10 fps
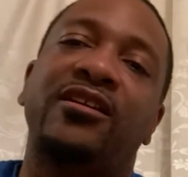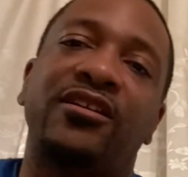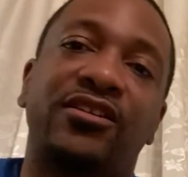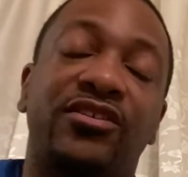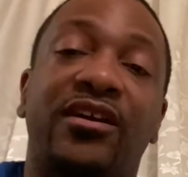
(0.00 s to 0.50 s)

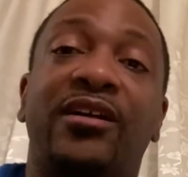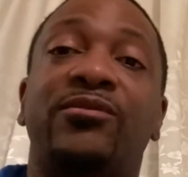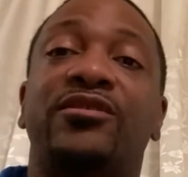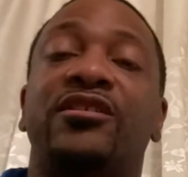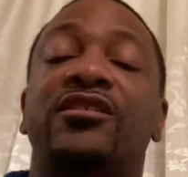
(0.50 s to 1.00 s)
So I
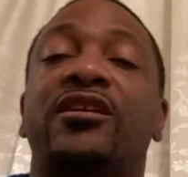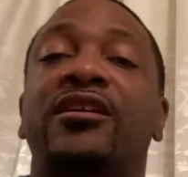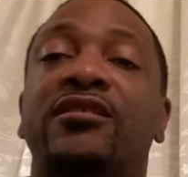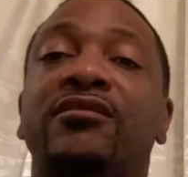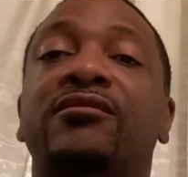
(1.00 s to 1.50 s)
was just like,
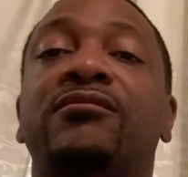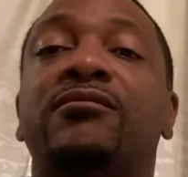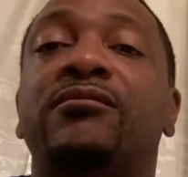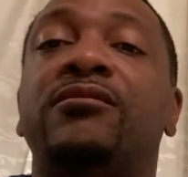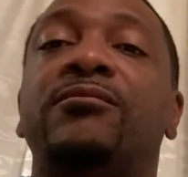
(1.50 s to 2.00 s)
yo,
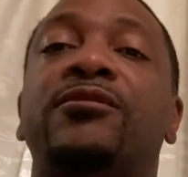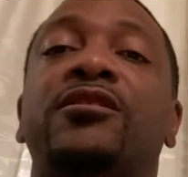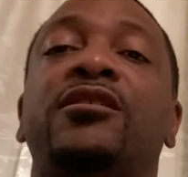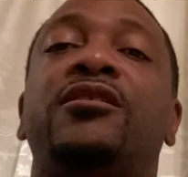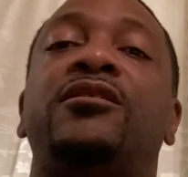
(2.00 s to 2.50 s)
know what I'm
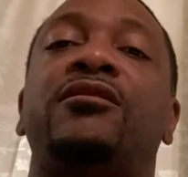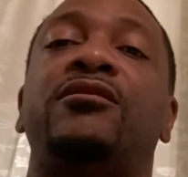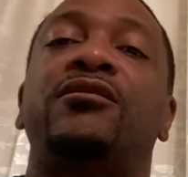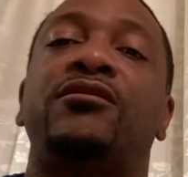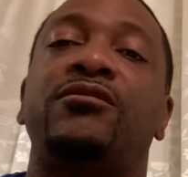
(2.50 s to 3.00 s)
saying?
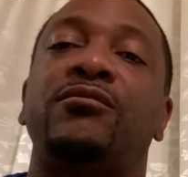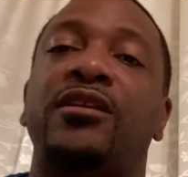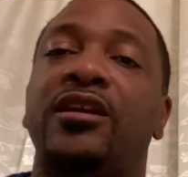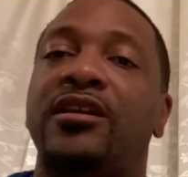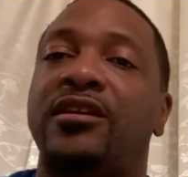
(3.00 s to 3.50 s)

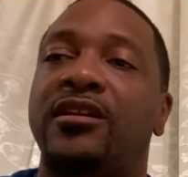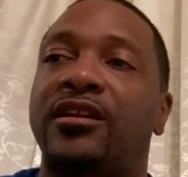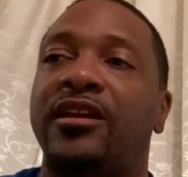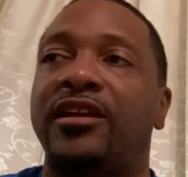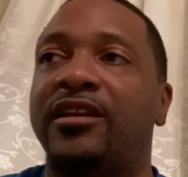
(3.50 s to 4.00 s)
2K and
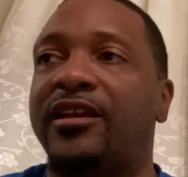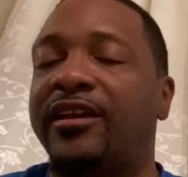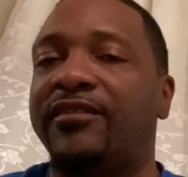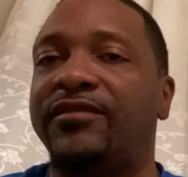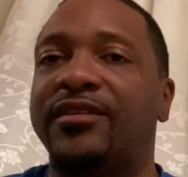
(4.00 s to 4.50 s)
it ain't
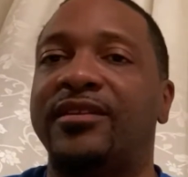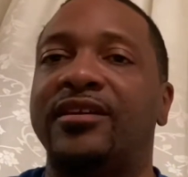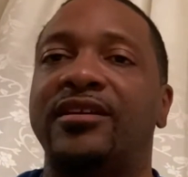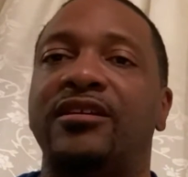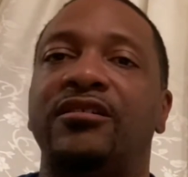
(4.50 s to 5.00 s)
everything.
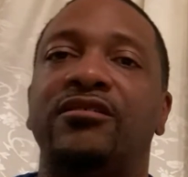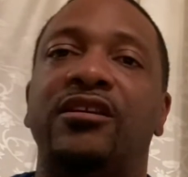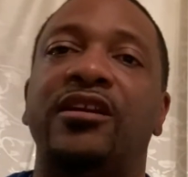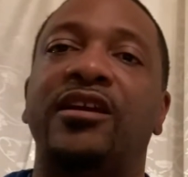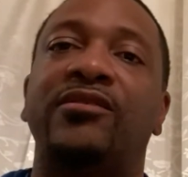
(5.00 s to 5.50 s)
He's
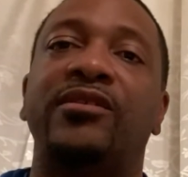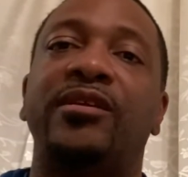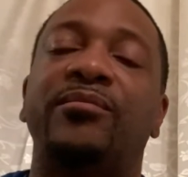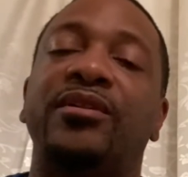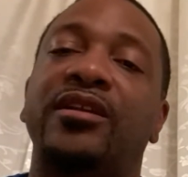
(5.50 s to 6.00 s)
like, I don't need
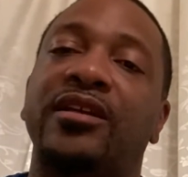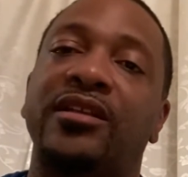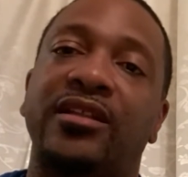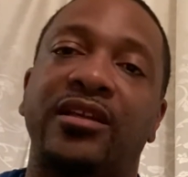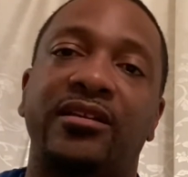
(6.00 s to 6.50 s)
to play it
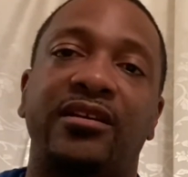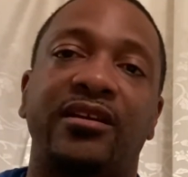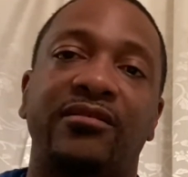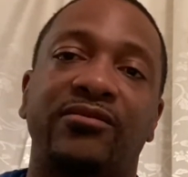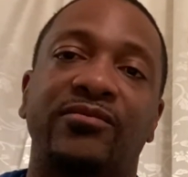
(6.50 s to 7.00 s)
like
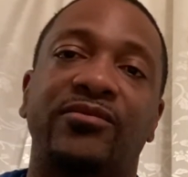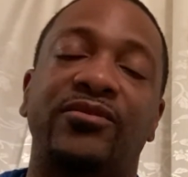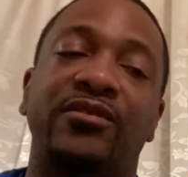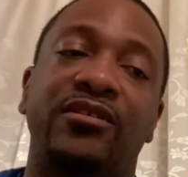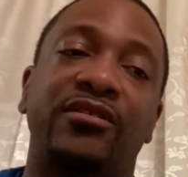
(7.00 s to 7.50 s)
that no
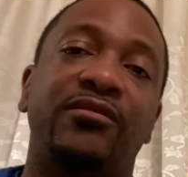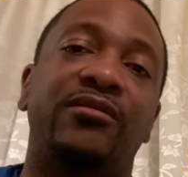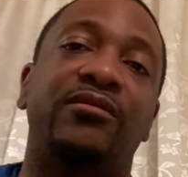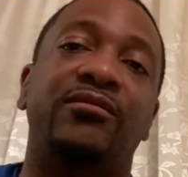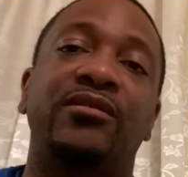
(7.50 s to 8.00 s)
more,
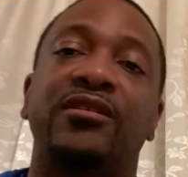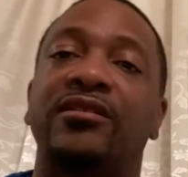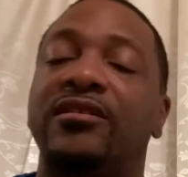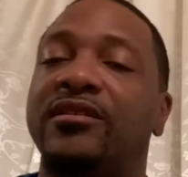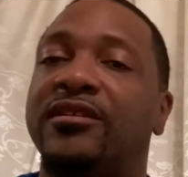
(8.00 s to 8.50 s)

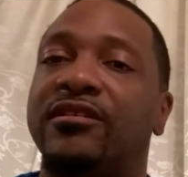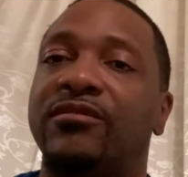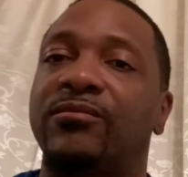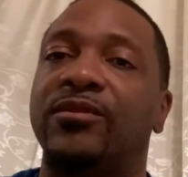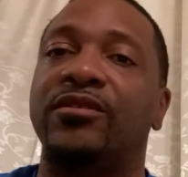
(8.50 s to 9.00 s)
and just
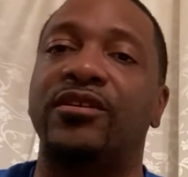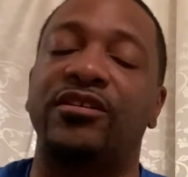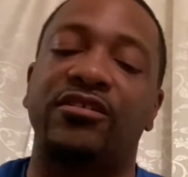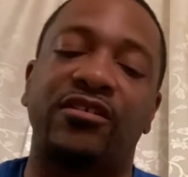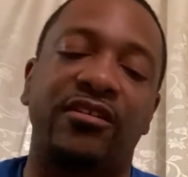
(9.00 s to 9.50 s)
work and
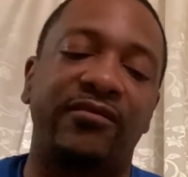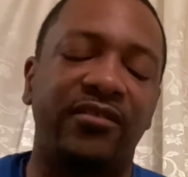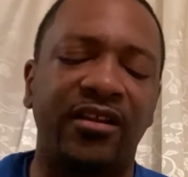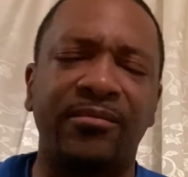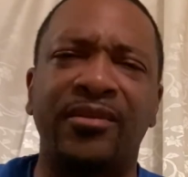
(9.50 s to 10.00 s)
stuff. And
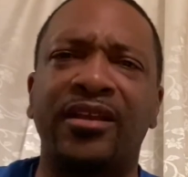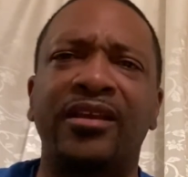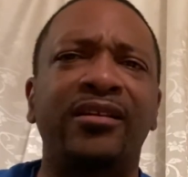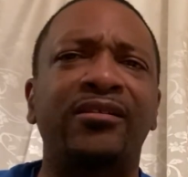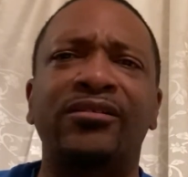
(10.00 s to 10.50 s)
I'm like,
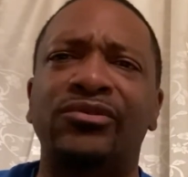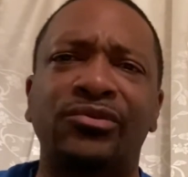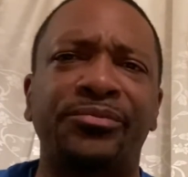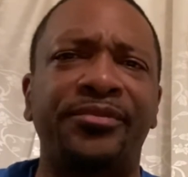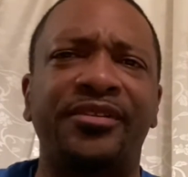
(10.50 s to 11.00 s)
yo,
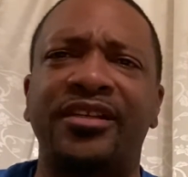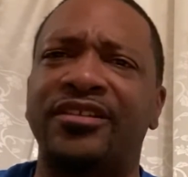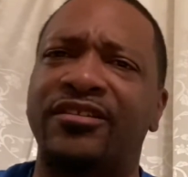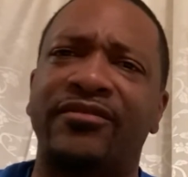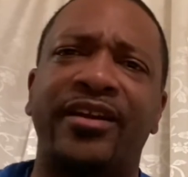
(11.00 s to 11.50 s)
that's
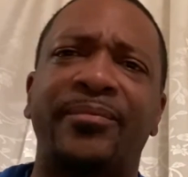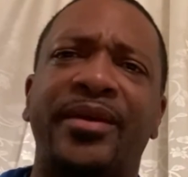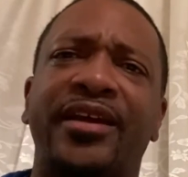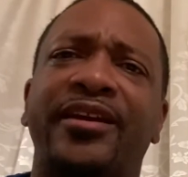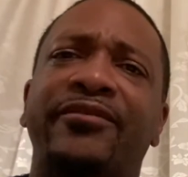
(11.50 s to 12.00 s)
the right
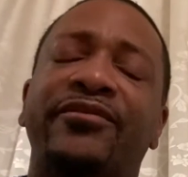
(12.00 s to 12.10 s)
path.